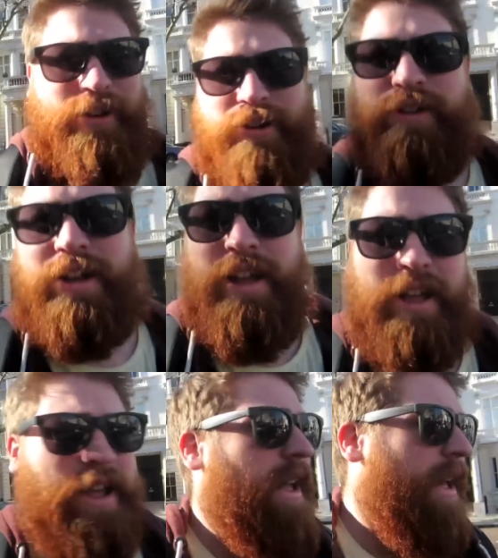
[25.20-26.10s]
one over.
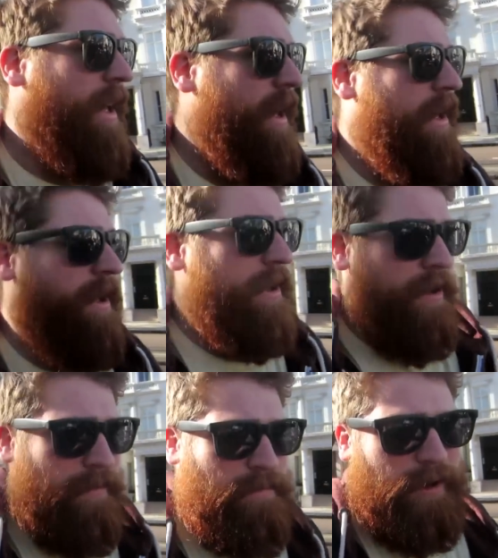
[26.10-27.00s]

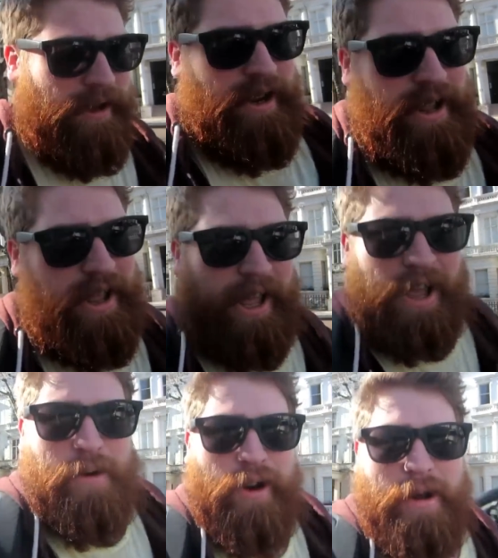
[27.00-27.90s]
But
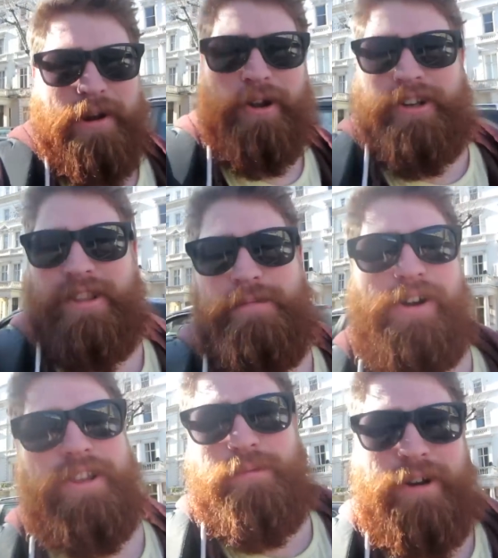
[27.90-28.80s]
I woke up and looked in the
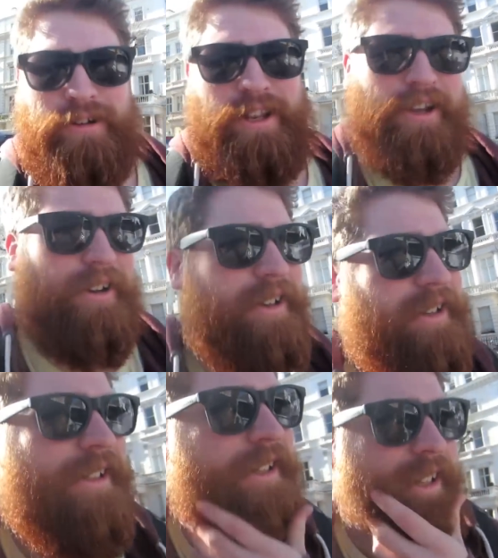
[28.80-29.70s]
mirror this morning. I was like,
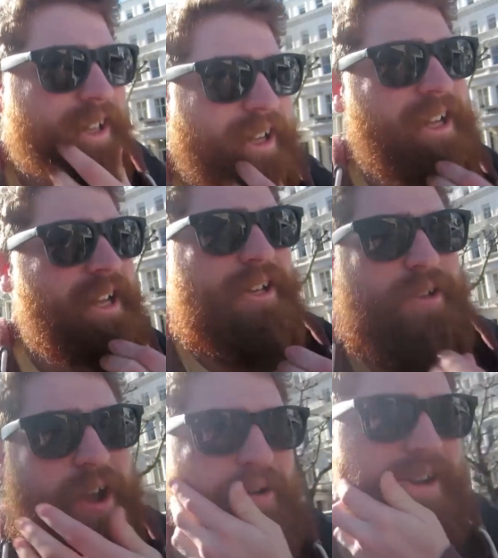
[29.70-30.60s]
oh
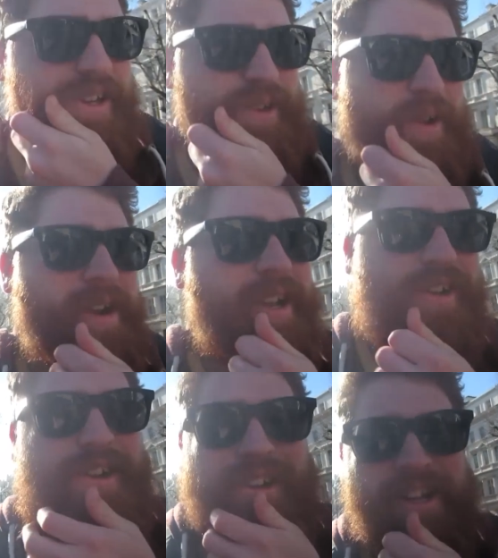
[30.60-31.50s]
do I want it? Do I want it
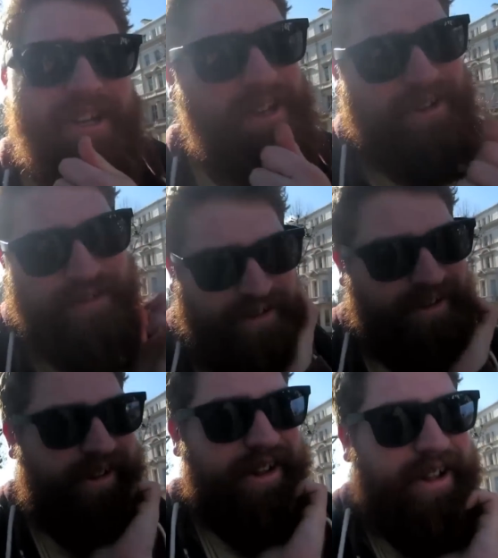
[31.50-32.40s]
gone? And
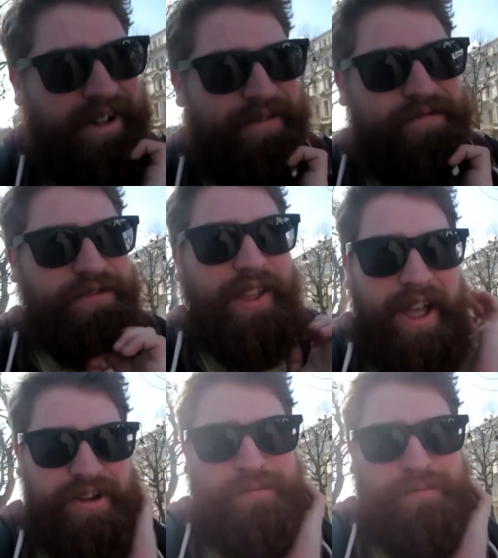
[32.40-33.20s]
I